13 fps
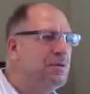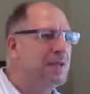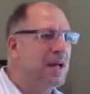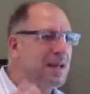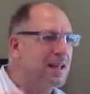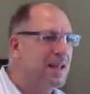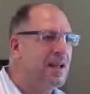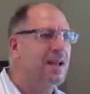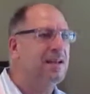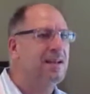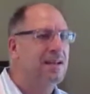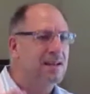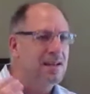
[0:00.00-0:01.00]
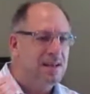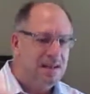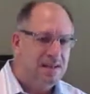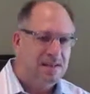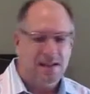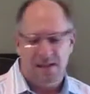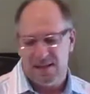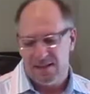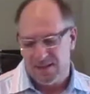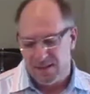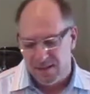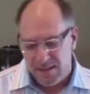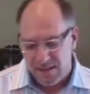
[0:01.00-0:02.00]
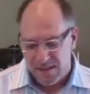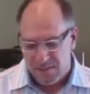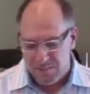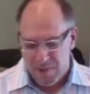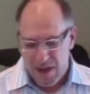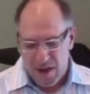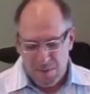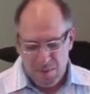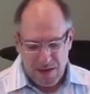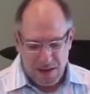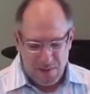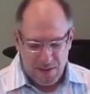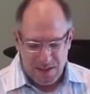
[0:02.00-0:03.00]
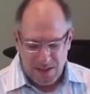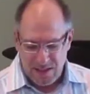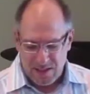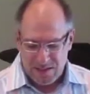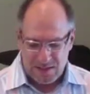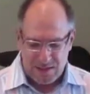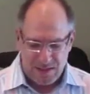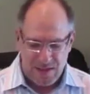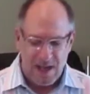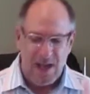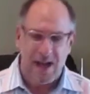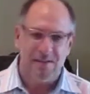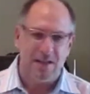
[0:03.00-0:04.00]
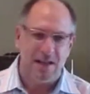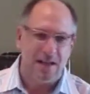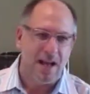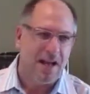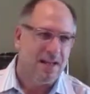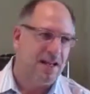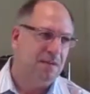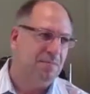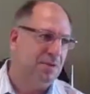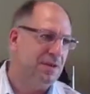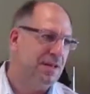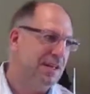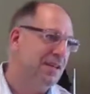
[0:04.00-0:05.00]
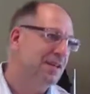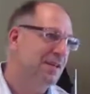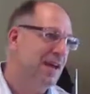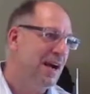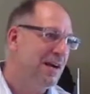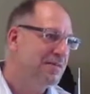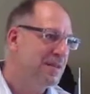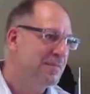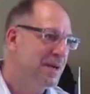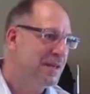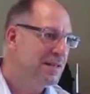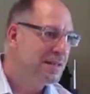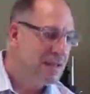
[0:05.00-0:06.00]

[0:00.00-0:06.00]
that light, that uh, power that we need to have that light keep burning in our lives. Amen.